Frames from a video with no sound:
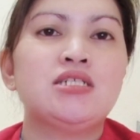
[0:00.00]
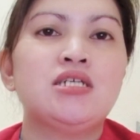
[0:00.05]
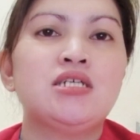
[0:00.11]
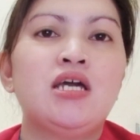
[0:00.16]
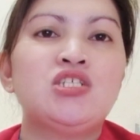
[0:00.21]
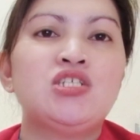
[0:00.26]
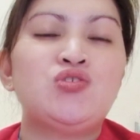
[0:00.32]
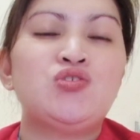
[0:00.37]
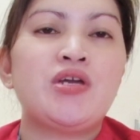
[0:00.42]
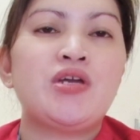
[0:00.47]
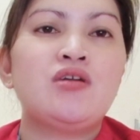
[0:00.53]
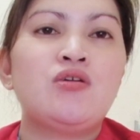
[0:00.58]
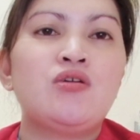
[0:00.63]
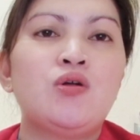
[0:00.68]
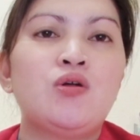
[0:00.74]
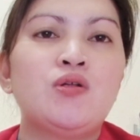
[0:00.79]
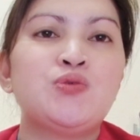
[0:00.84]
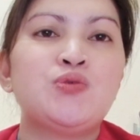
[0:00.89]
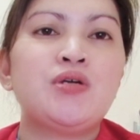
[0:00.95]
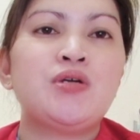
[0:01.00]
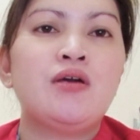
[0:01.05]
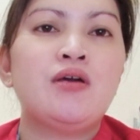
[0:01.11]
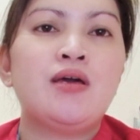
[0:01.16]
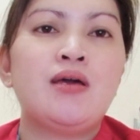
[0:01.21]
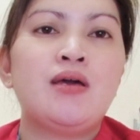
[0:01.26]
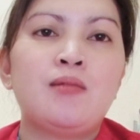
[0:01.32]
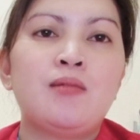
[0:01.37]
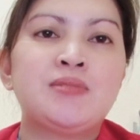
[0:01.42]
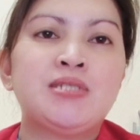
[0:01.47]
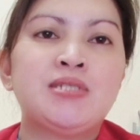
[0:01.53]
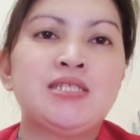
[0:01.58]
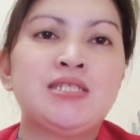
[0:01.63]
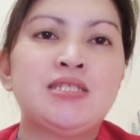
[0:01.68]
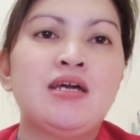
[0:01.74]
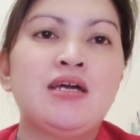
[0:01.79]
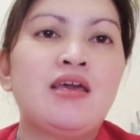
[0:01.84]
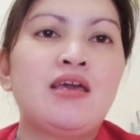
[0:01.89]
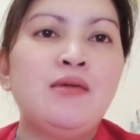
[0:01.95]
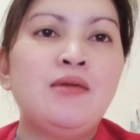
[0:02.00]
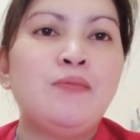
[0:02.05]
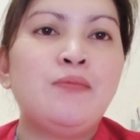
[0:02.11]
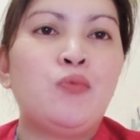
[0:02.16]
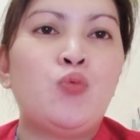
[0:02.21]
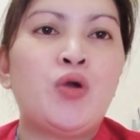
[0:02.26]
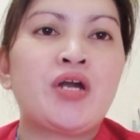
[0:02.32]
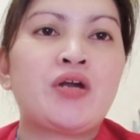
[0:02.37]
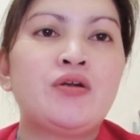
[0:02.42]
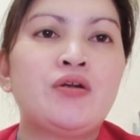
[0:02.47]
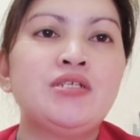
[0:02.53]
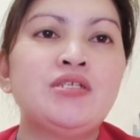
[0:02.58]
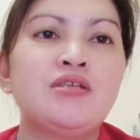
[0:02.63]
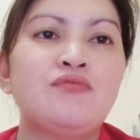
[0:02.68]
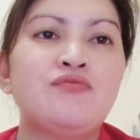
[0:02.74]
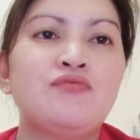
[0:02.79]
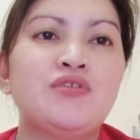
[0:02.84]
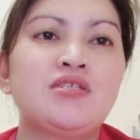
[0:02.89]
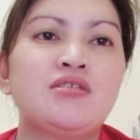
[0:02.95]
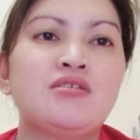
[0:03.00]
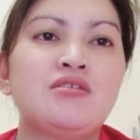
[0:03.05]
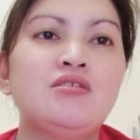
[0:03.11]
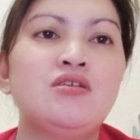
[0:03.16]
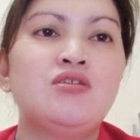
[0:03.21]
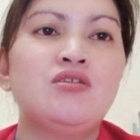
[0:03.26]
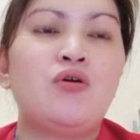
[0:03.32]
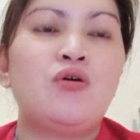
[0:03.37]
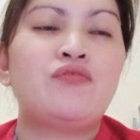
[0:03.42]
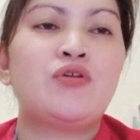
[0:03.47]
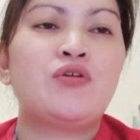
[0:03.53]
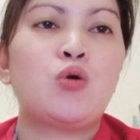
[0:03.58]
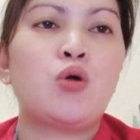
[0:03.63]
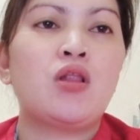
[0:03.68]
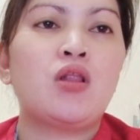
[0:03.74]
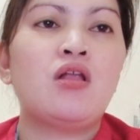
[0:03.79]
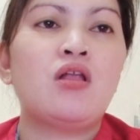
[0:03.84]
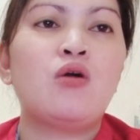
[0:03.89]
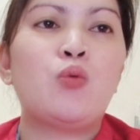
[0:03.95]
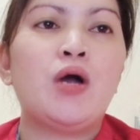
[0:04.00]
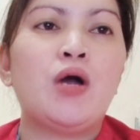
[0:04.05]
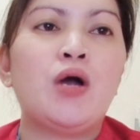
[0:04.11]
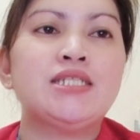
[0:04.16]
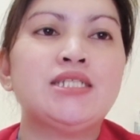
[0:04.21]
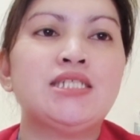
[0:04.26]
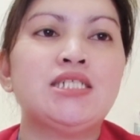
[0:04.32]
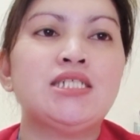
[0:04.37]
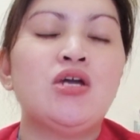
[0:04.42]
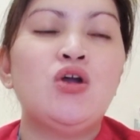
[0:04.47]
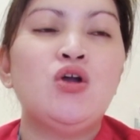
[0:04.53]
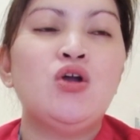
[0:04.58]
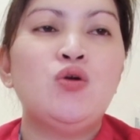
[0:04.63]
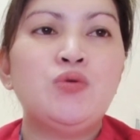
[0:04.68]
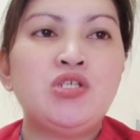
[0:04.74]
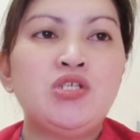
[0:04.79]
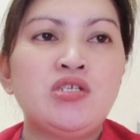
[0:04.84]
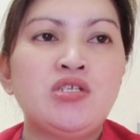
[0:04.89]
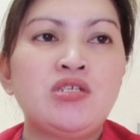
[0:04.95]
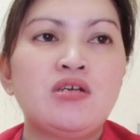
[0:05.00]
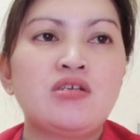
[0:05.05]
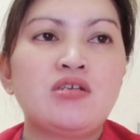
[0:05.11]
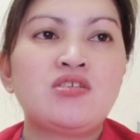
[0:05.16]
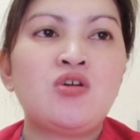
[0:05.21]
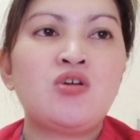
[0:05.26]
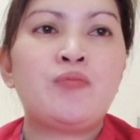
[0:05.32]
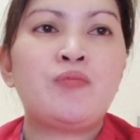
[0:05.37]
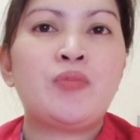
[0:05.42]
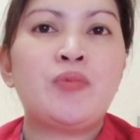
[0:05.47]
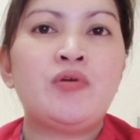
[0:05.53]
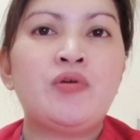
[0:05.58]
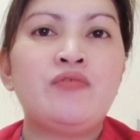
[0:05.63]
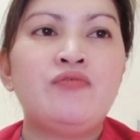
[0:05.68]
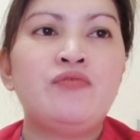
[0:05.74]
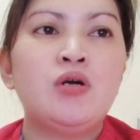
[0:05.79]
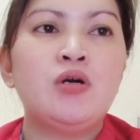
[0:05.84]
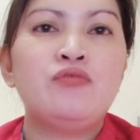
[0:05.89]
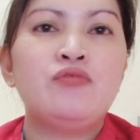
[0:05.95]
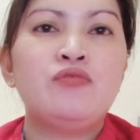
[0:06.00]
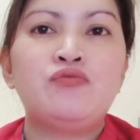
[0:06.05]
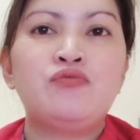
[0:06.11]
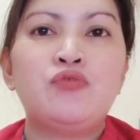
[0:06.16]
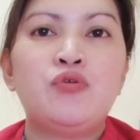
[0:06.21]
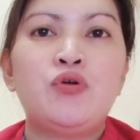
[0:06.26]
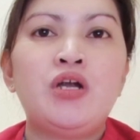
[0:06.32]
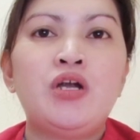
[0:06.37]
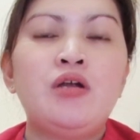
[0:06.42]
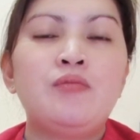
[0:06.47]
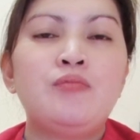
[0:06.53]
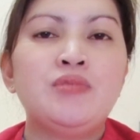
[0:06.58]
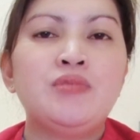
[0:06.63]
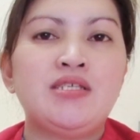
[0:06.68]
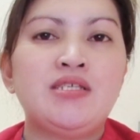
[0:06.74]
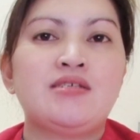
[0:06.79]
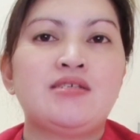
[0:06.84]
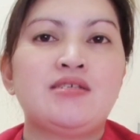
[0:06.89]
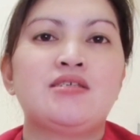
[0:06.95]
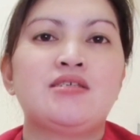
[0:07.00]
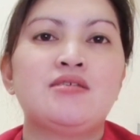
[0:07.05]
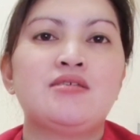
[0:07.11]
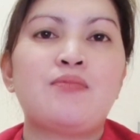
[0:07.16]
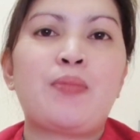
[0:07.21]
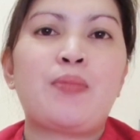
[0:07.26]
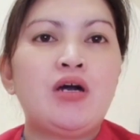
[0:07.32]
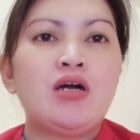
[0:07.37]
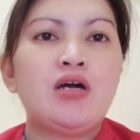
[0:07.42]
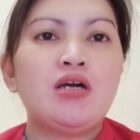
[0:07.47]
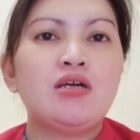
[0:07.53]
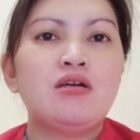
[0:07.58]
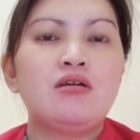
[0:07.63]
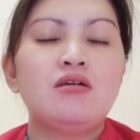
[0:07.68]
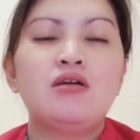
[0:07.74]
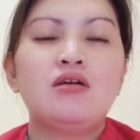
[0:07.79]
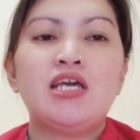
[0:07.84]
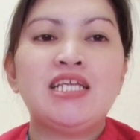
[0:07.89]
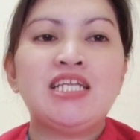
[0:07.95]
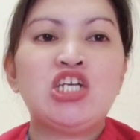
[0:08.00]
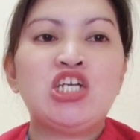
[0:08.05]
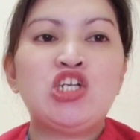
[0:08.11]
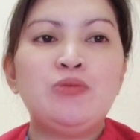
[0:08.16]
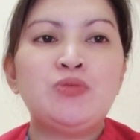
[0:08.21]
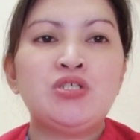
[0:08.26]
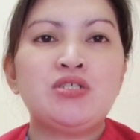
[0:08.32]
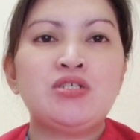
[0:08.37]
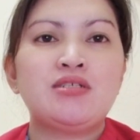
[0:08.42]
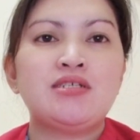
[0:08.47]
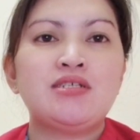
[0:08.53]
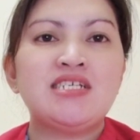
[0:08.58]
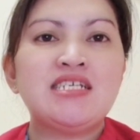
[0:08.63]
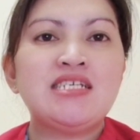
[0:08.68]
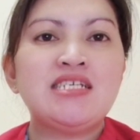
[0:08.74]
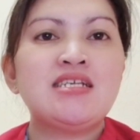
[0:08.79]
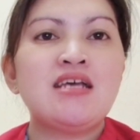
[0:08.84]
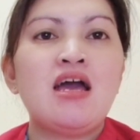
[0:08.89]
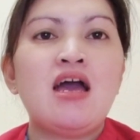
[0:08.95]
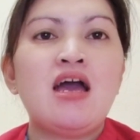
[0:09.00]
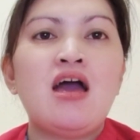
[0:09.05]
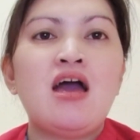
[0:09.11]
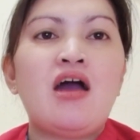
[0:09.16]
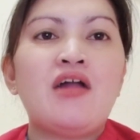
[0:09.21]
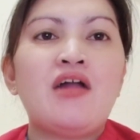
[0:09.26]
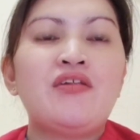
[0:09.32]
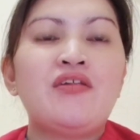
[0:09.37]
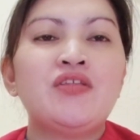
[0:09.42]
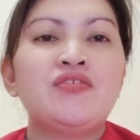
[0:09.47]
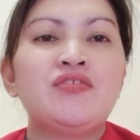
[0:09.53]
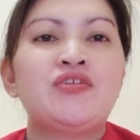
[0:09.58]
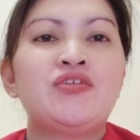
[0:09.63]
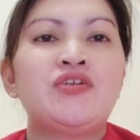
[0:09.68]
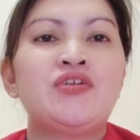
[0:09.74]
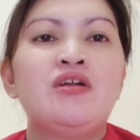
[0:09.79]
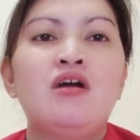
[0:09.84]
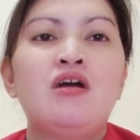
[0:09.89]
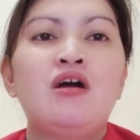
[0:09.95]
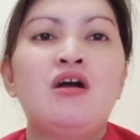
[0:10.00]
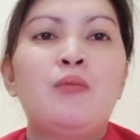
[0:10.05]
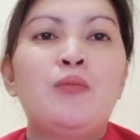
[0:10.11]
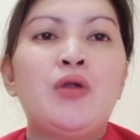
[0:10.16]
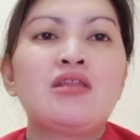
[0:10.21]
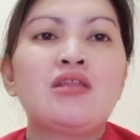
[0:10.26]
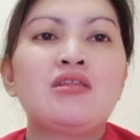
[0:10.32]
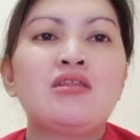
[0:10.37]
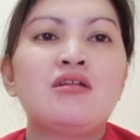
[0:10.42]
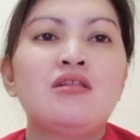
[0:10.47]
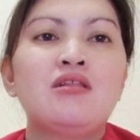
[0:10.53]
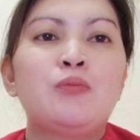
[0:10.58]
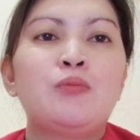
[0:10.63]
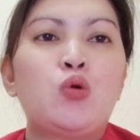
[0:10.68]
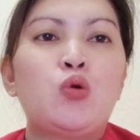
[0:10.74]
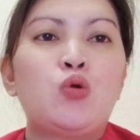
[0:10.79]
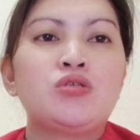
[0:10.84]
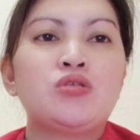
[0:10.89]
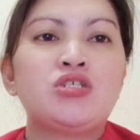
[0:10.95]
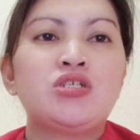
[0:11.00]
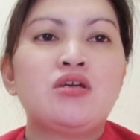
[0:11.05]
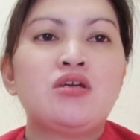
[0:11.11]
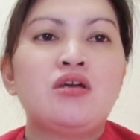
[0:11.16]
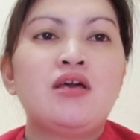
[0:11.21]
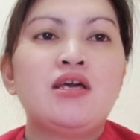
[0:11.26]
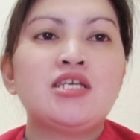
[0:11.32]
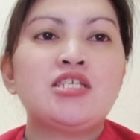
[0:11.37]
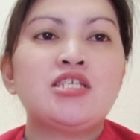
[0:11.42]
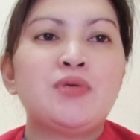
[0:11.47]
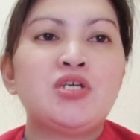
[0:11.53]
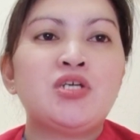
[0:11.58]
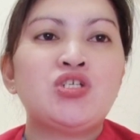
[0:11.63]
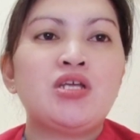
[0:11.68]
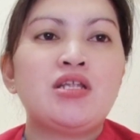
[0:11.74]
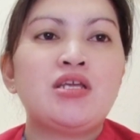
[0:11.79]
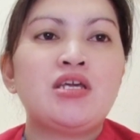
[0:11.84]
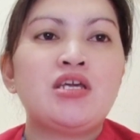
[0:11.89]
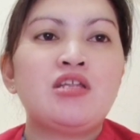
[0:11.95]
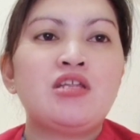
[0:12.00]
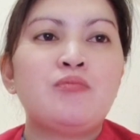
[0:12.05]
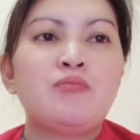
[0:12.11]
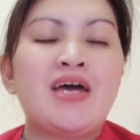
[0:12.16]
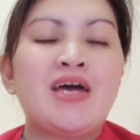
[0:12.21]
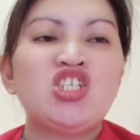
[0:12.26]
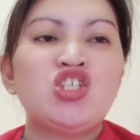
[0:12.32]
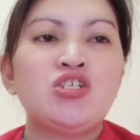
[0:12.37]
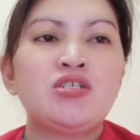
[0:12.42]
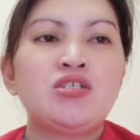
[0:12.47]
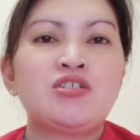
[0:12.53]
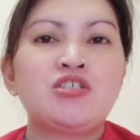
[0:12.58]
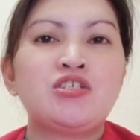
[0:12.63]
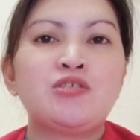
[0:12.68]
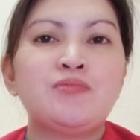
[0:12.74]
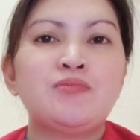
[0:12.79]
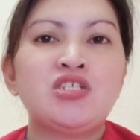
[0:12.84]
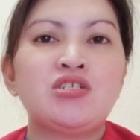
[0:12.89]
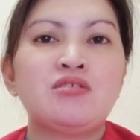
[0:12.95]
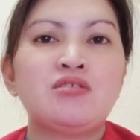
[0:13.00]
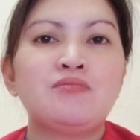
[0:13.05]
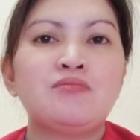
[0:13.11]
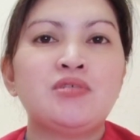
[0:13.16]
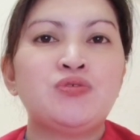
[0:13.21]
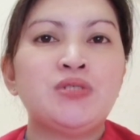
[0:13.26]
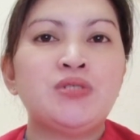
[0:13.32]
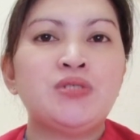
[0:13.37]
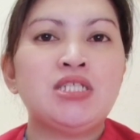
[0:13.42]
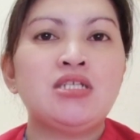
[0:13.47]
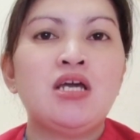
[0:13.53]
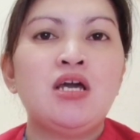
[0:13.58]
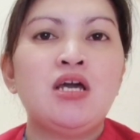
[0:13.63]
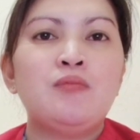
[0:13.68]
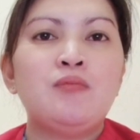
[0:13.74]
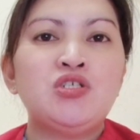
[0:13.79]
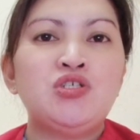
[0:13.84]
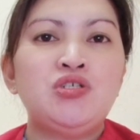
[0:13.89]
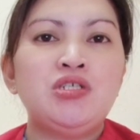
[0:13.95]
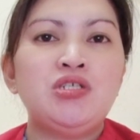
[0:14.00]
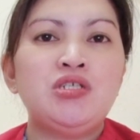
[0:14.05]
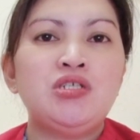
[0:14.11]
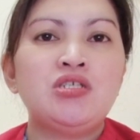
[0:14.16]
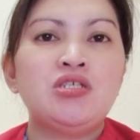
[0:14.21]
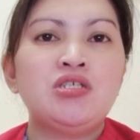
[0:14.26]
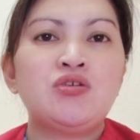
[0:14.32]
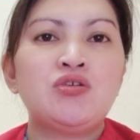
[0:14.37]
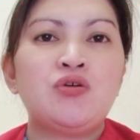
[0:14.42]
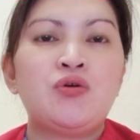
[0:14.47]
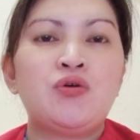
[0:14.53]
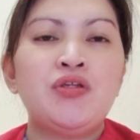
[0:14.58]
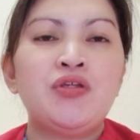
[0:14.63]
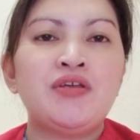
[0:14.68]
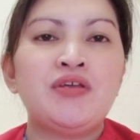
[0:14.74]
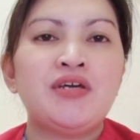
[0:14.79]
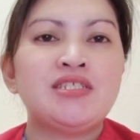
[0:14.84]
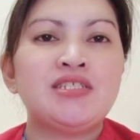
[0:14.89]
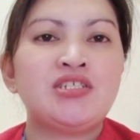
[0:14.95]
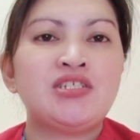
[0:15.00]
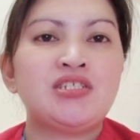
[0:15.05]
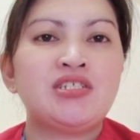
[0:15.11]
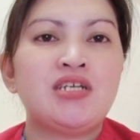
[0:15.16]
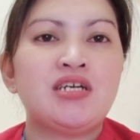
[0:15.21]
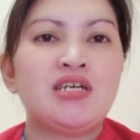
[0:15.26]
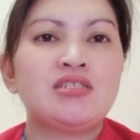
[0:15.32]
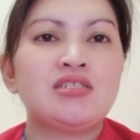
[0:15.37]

Training also helps keep workers invested in overall quality, which is a superb for business. Encryption is another practical approach, especially in managing transmission between machines or the internet.